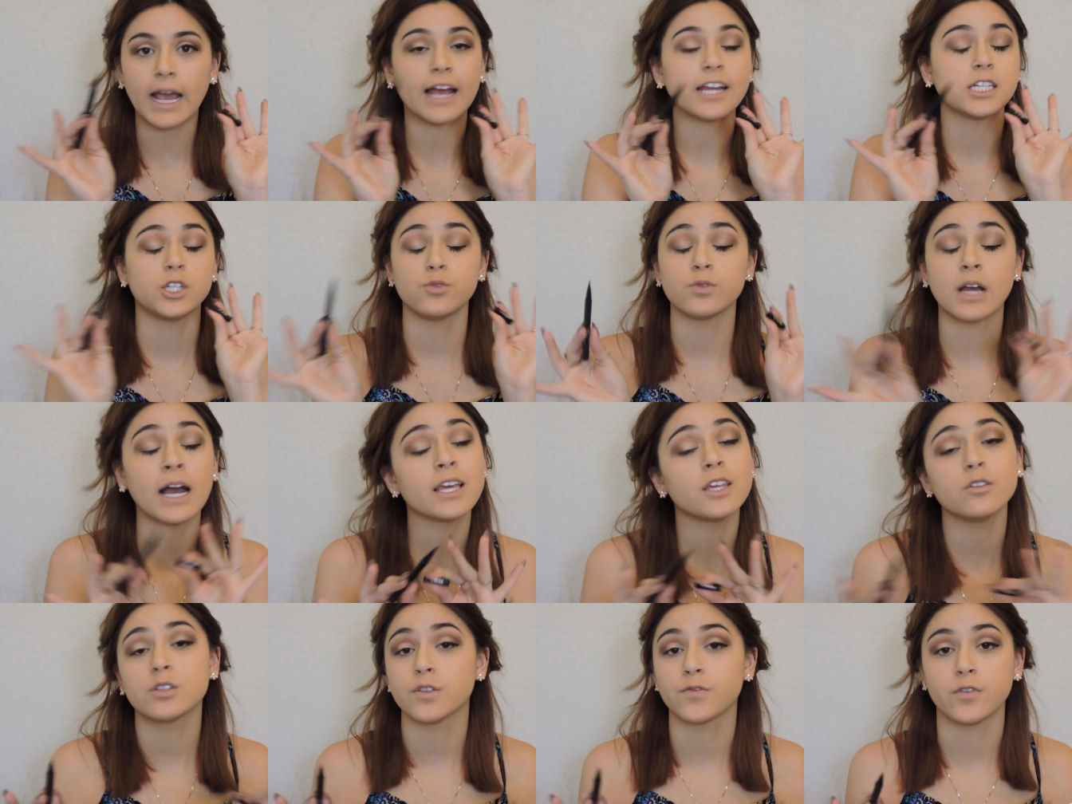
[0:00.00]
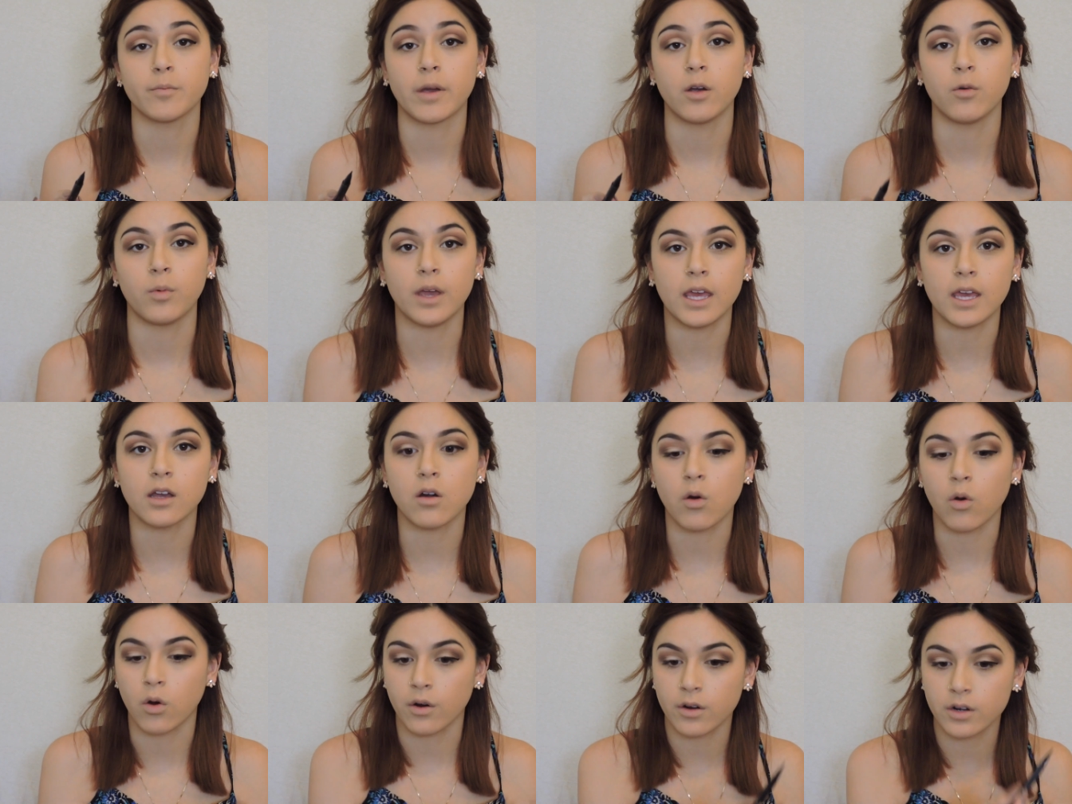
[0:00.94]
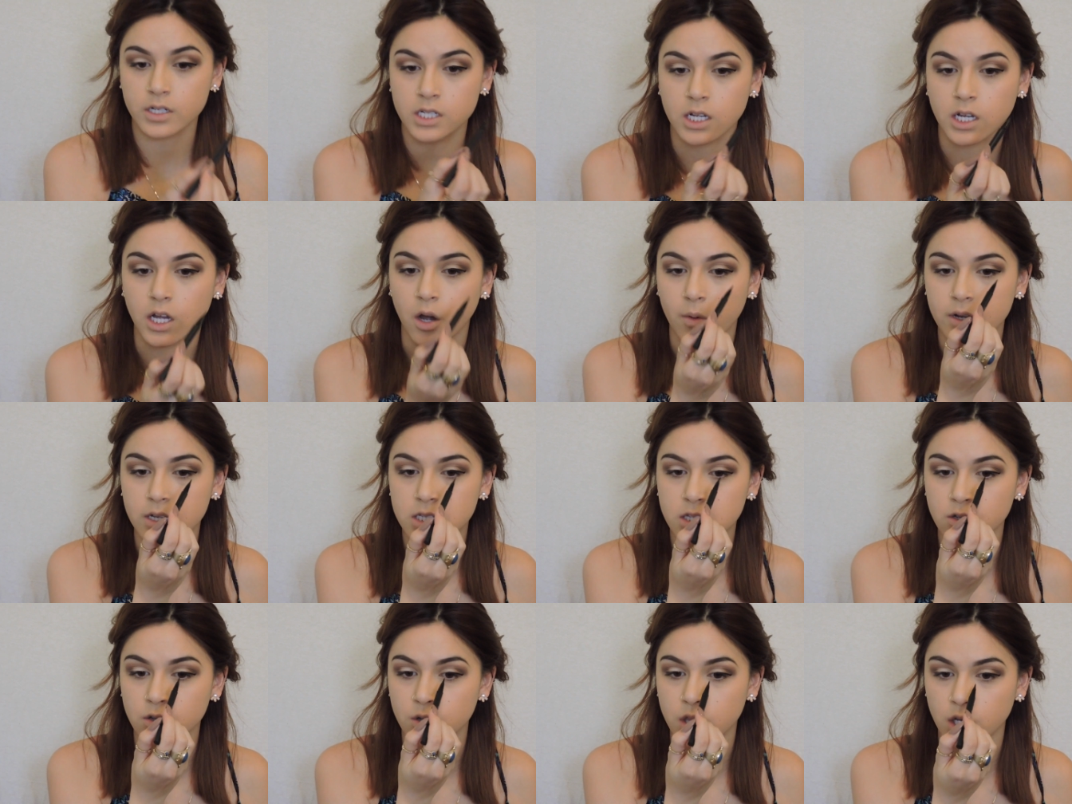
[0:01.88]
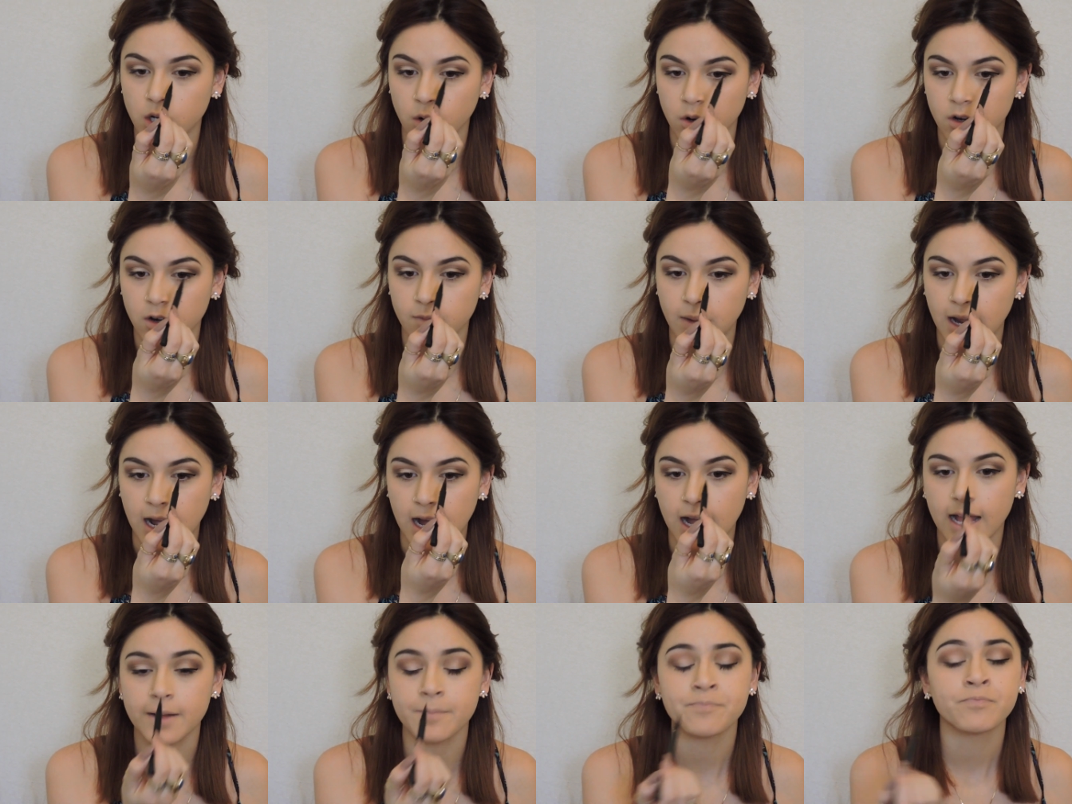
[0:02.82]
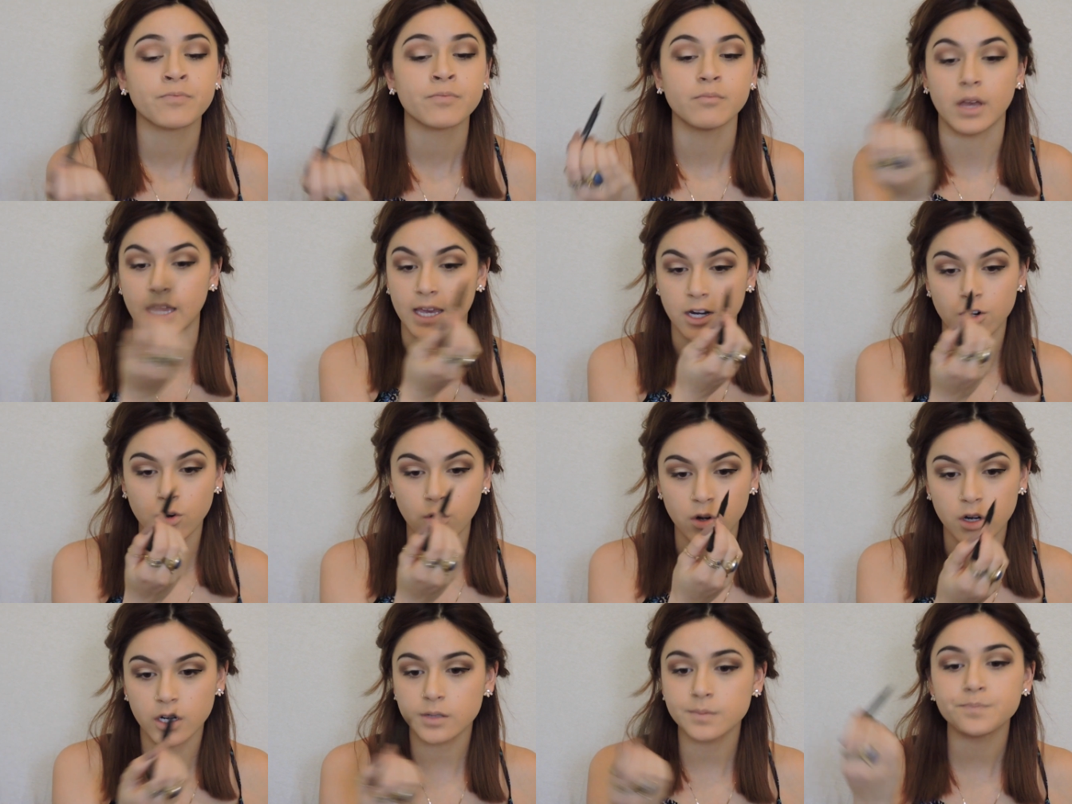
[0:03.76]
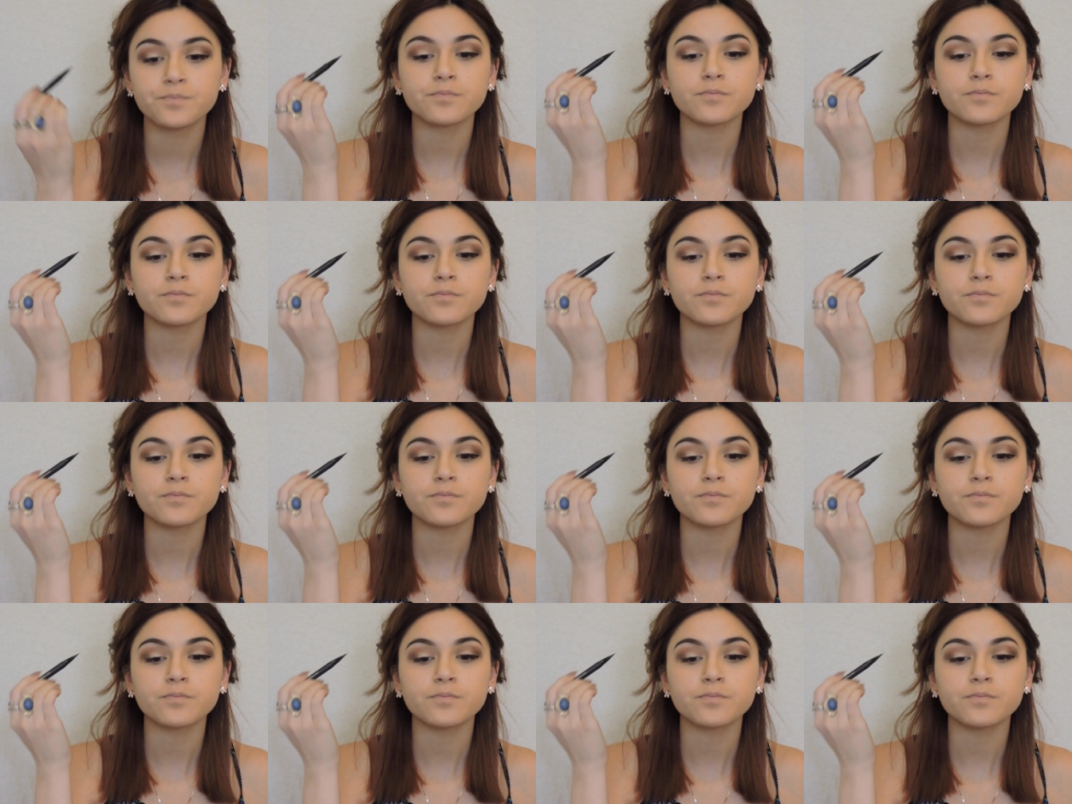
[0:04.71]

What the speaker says: I do not use it for my wing or to go into the corner of my eye, the inner corner,